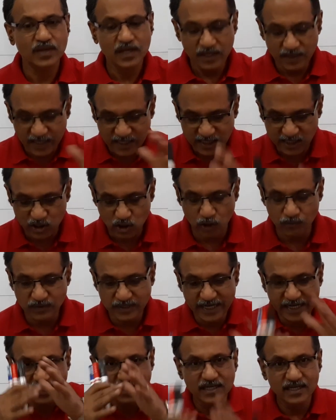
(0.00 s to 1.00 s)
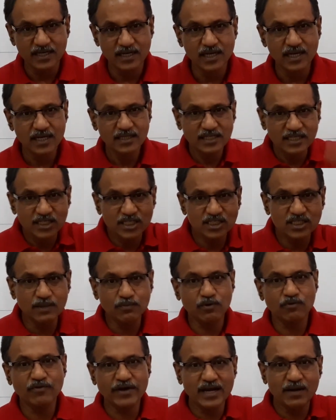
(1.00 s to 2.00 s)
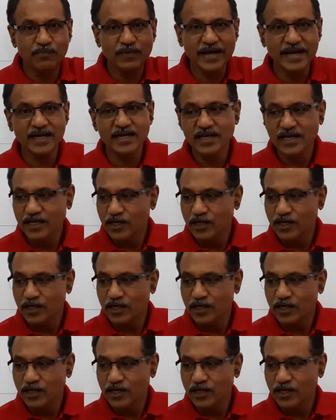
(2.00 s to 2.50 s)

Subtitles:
This is the object, this is the profile plane.